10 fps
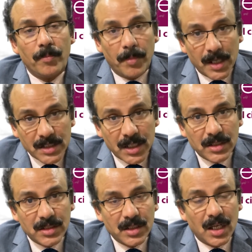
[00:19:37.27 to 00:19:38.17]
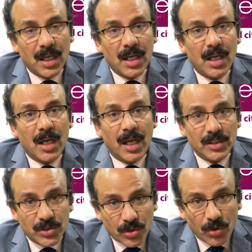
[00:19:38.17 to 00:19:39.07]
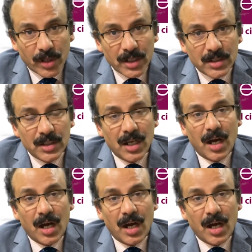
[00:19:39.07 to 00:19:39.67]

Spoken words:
patient and store it.